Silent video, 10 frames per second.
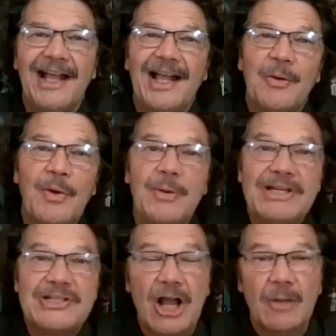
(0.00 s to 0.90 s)
when we
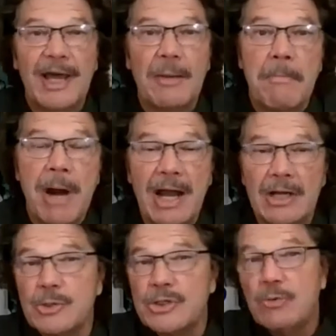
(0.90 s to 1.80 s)
talk about models,
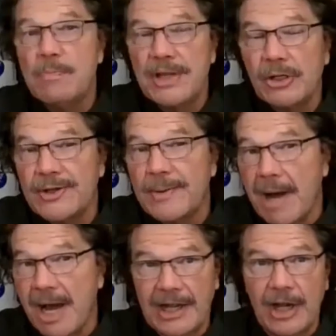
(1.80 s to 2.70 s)
when you build a
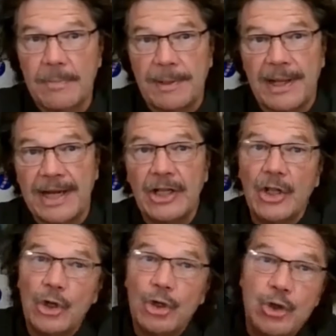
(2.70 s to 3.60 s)
model airplane,
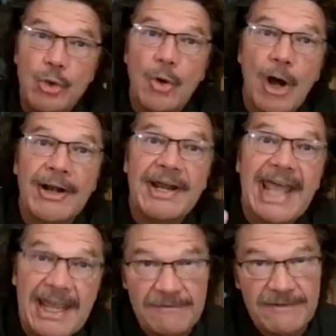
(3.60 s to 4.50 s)
you are an
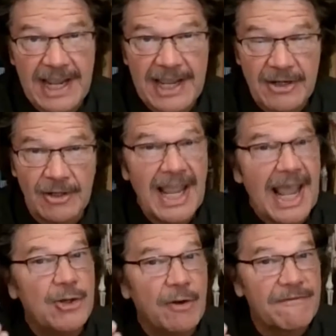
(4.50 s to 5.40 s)
aviator, and
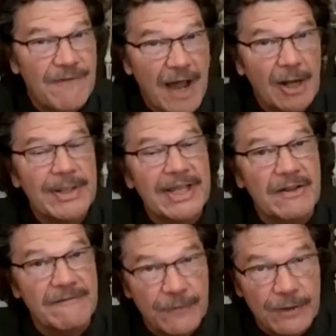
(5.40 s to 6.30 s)
you're following in the
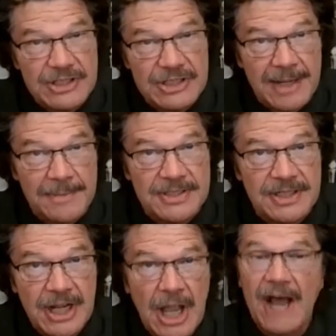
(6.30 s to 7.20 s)
footsteps
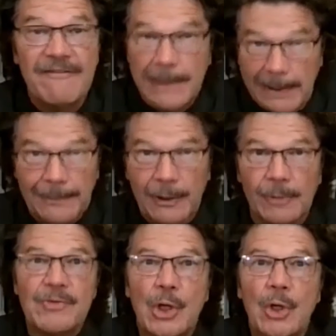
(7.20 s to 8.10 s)
of people
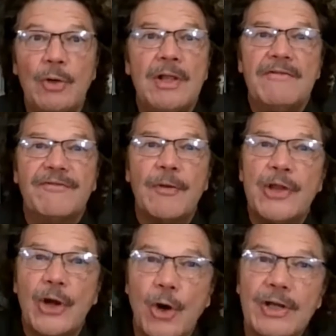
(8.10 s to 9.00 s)
who, from the
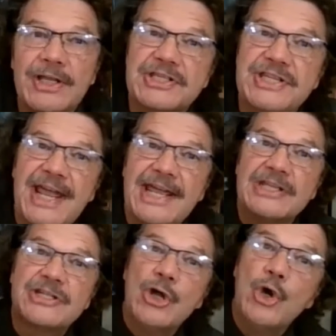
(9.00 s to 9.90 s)
earliest days,
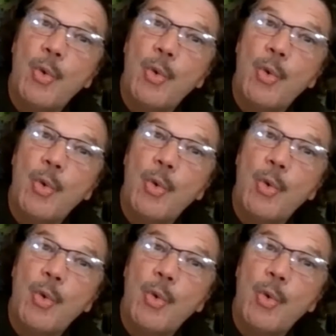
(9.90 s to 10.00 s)
who